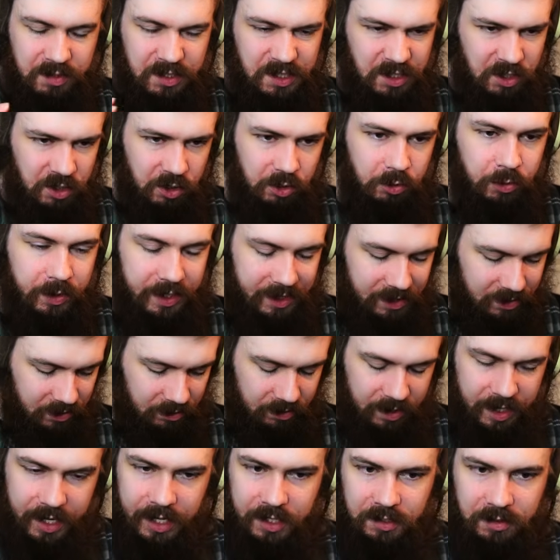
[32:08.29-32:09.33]
discrete
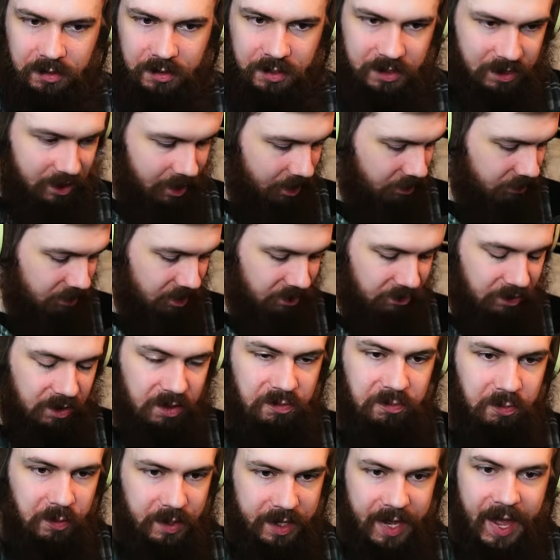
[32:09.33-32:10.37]
delay to the sound, even
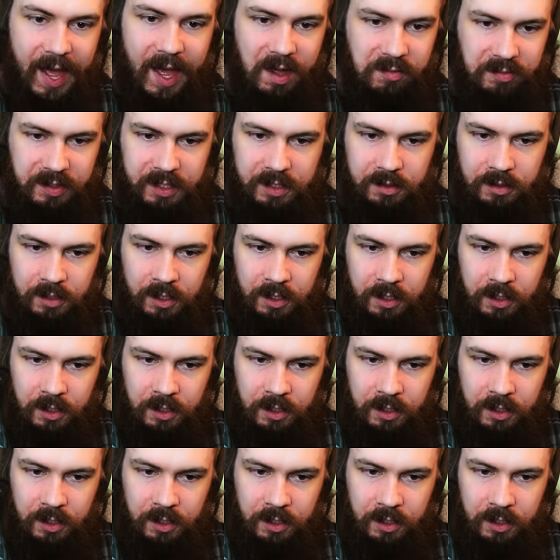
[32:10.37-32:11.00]
if we have it